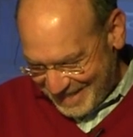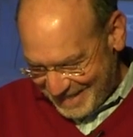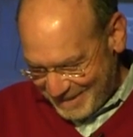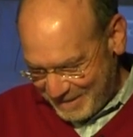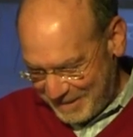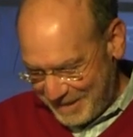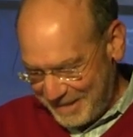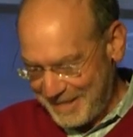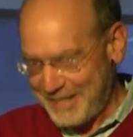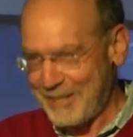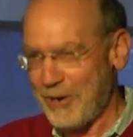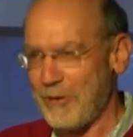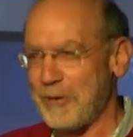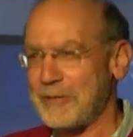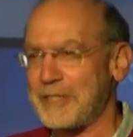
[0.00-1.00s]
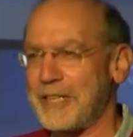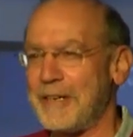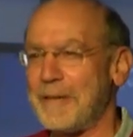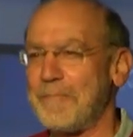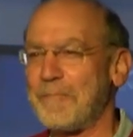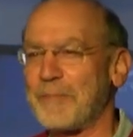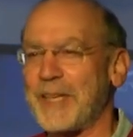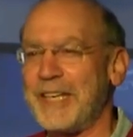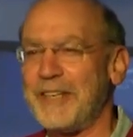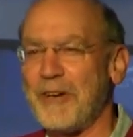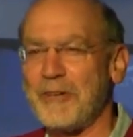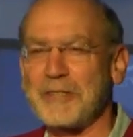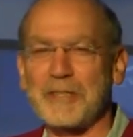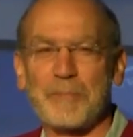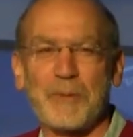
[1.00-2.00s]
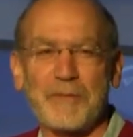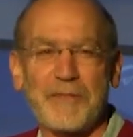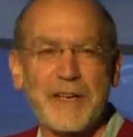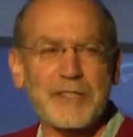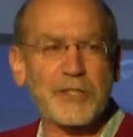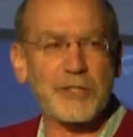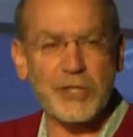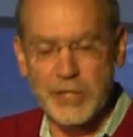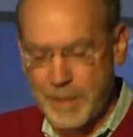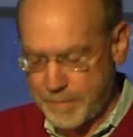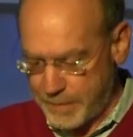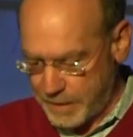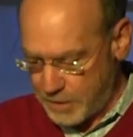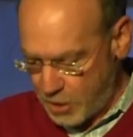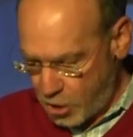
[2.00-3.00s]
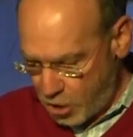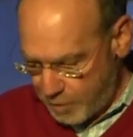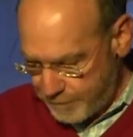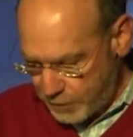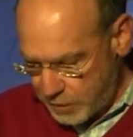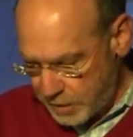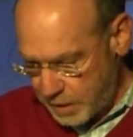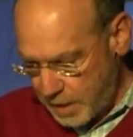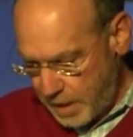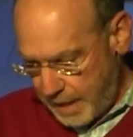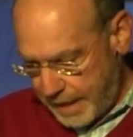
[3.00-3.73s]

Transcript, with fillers: Uh, he, holds a, um, he holds a professorship at Harvard,